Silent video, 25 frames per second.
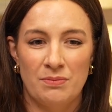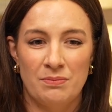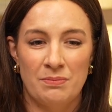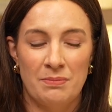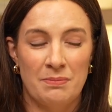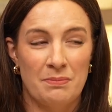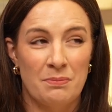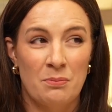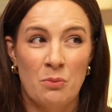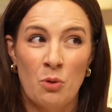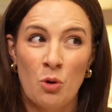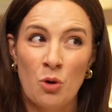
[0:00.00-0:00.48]

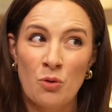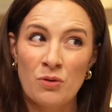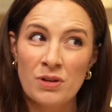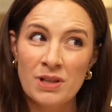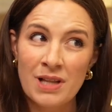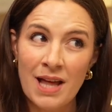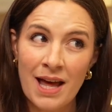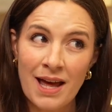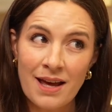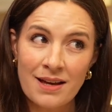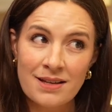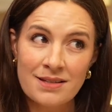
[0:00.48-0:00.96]
more
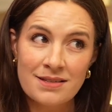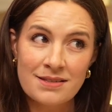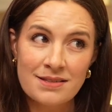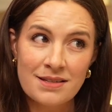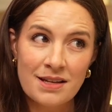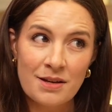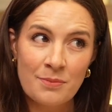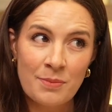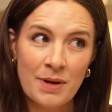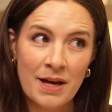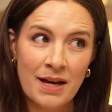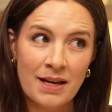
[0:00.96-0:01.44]
relaxed
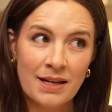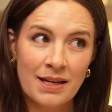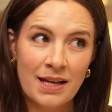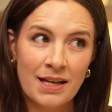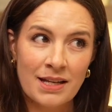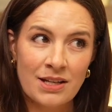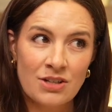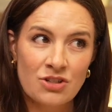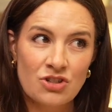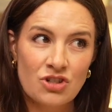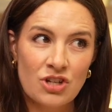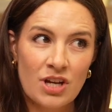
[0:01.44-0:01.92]
about
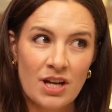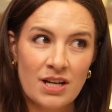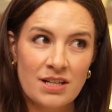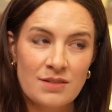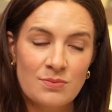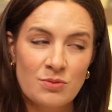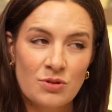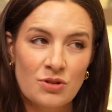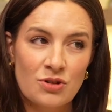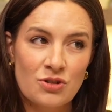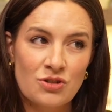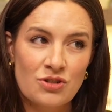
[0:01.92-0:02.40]
getting checked
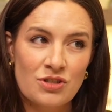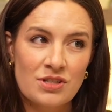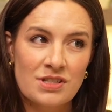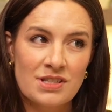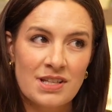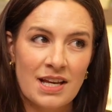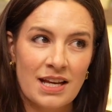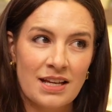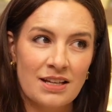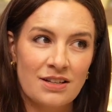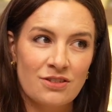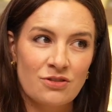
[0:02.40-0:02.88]
because it's
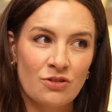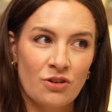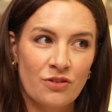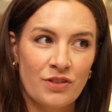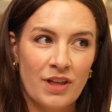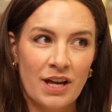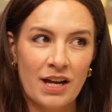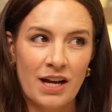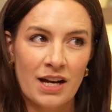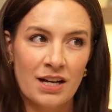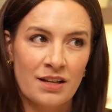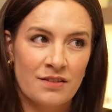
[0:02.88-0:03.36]
like not
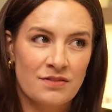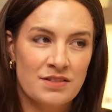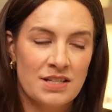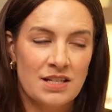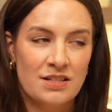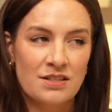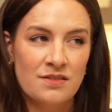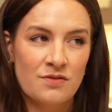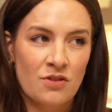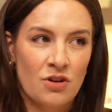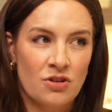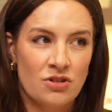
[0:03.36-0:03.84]
that kind of
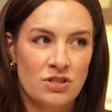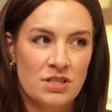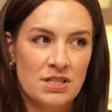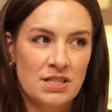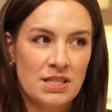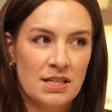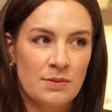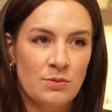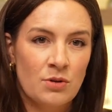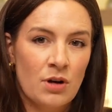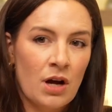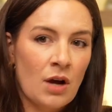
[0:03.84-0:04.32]
sense of
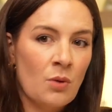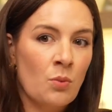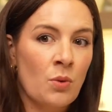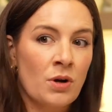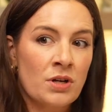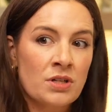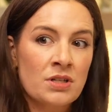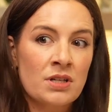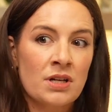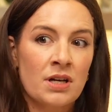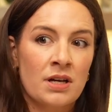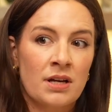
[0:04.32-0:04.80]
urgency. But I
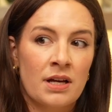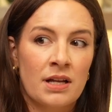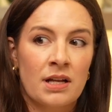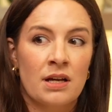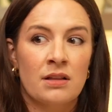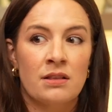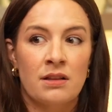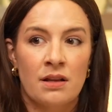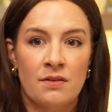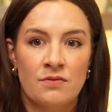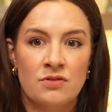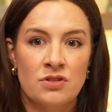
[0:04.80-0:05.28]
wonder, and I'd
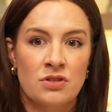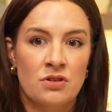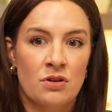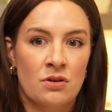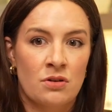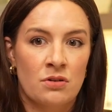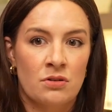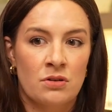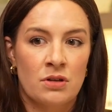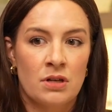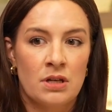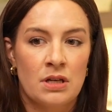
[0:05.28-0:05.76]
love to
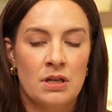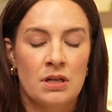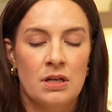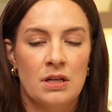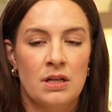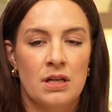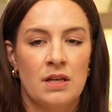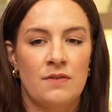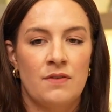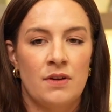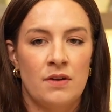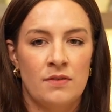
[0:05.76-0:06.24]
know
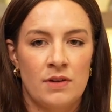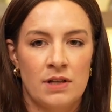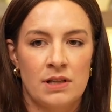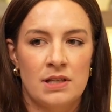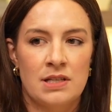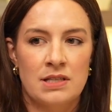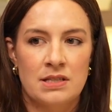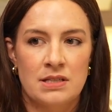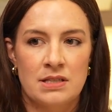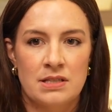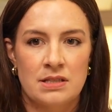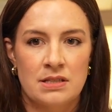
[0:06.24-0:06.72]
if any of our
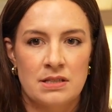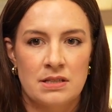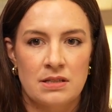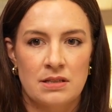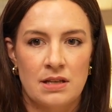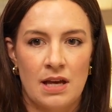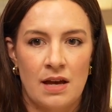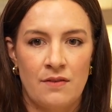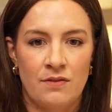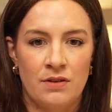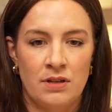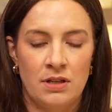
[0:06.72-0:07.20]
listeners
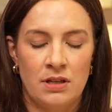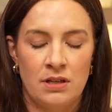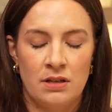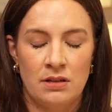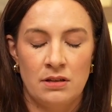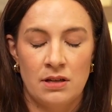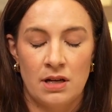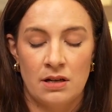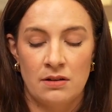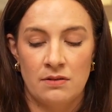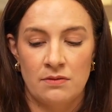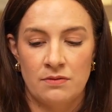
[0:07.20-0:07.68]
have any
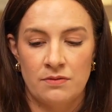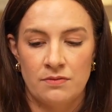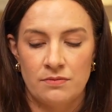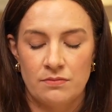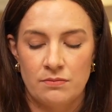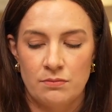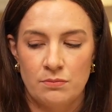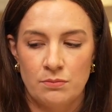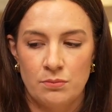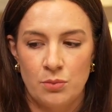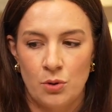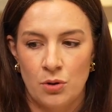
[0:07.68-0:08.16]
kind of
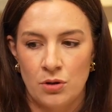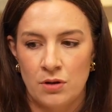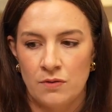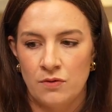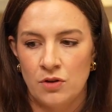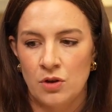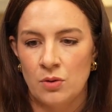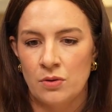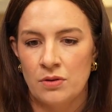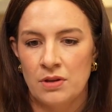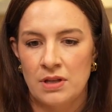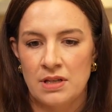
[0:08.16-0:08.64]
point of
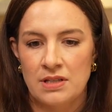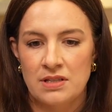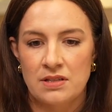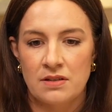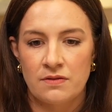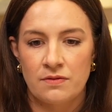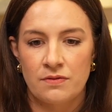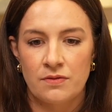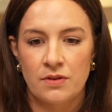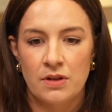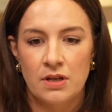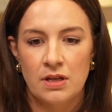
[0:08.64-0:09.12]
view on this,
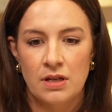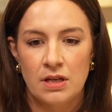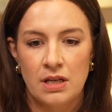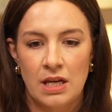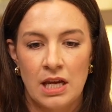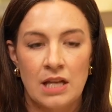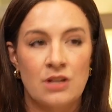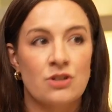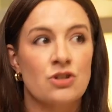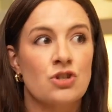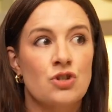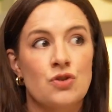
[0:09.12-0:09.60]
if
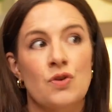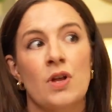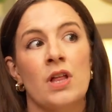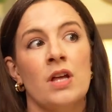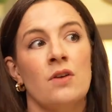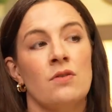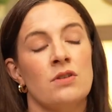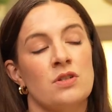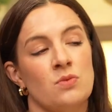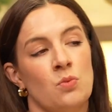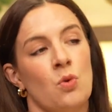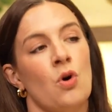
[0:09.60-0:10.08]
in Australia
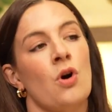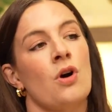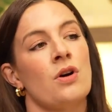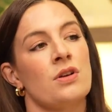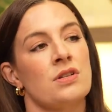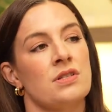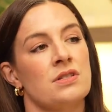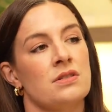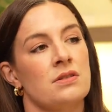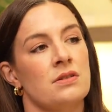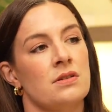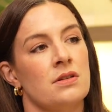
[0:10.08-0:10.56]
it's
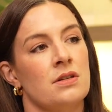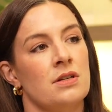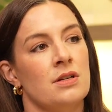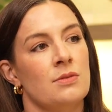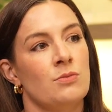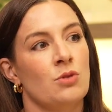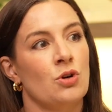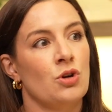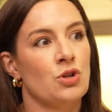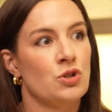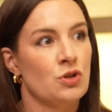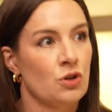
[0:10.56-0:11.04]
worse
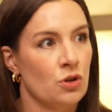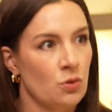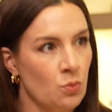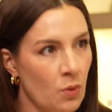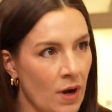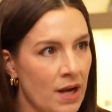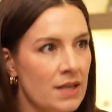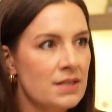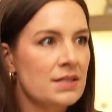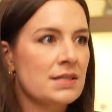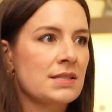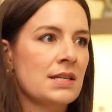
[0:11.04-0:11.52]
because you've got to
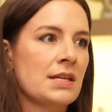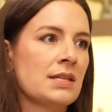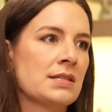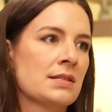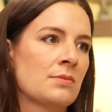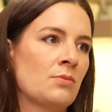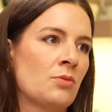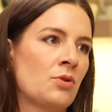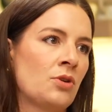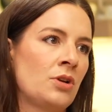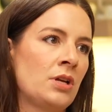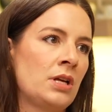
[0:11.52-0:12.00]
wait to see
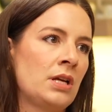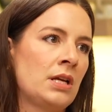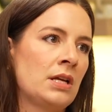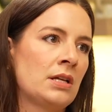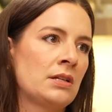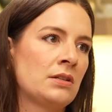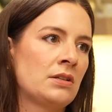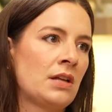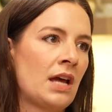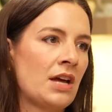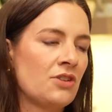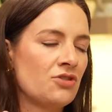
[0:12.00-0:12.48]
somebody.
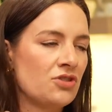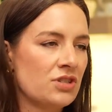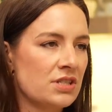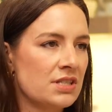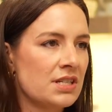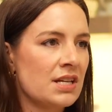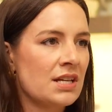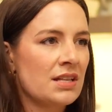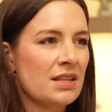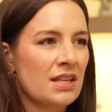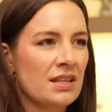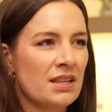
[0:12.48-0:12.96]
And as you
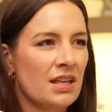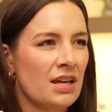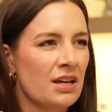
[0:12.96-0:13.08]
said, that